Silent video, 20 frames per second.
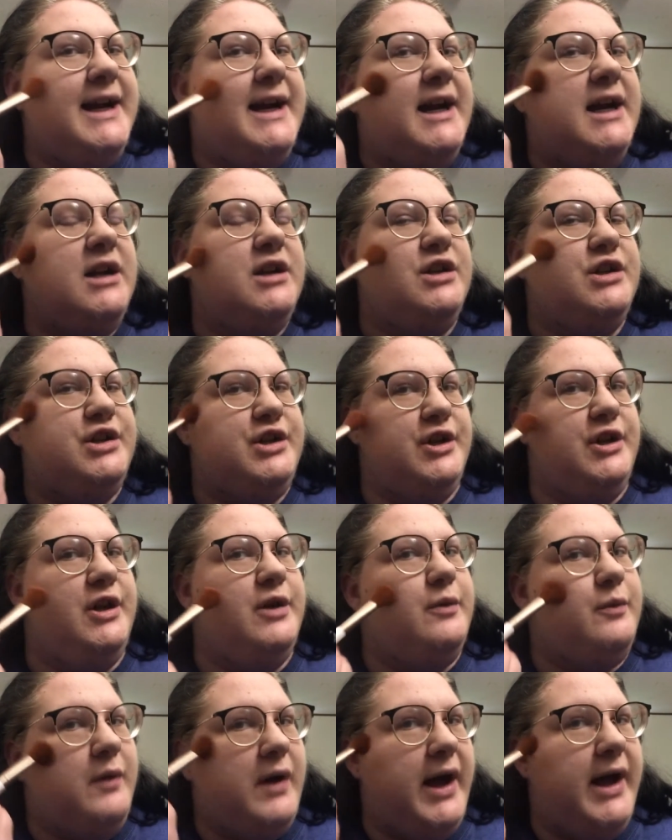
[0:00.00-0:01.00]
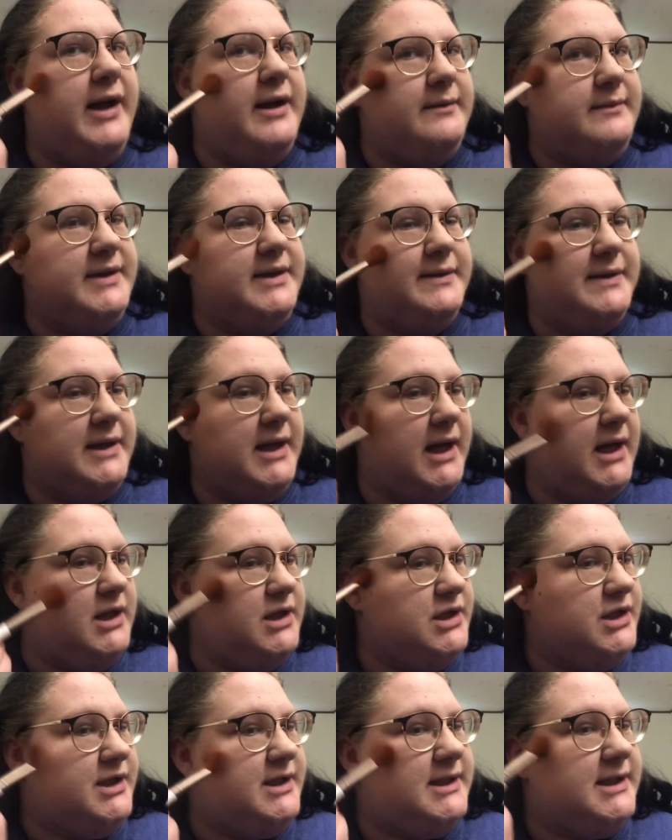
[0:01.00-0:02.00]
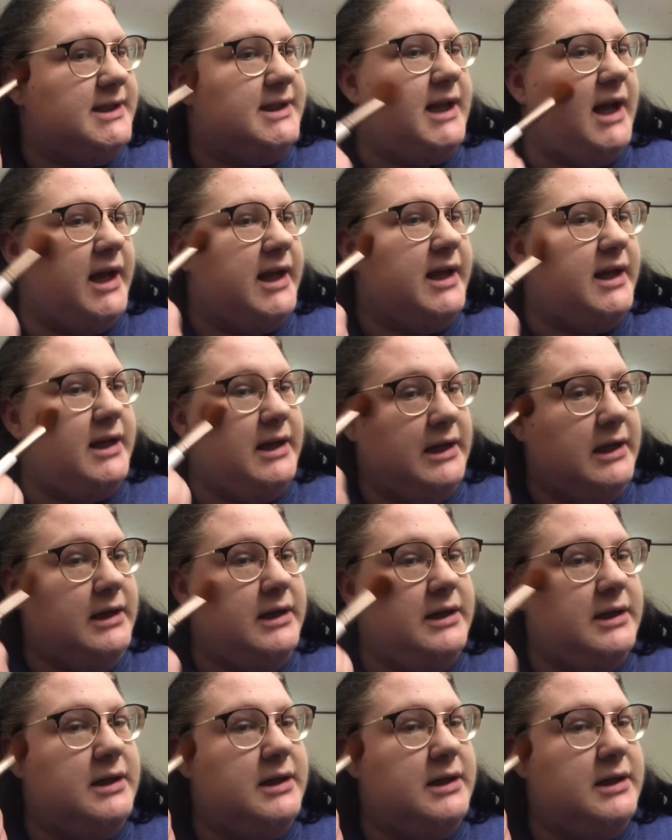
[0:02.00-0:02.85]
And I'll show you why I'm doing that in just a second.